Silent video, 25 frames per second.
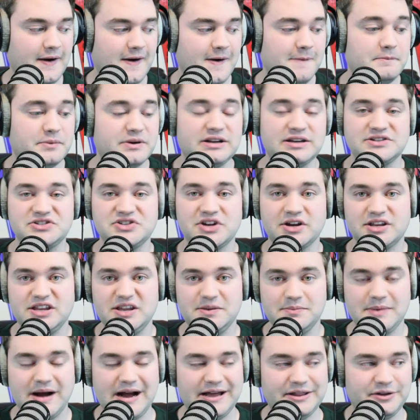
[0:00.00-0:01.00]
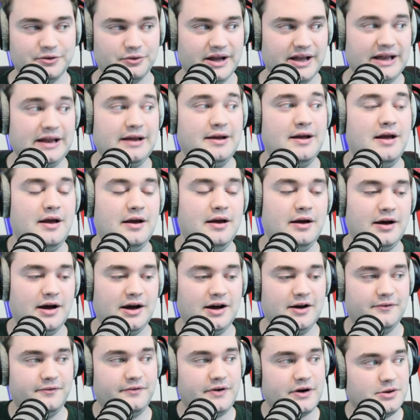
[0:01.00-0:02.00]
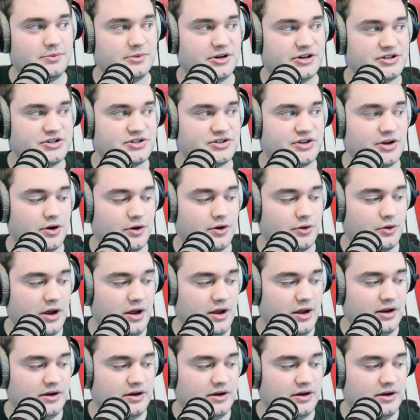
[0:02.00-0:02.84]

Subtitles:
Kentucky, by the way, very much so.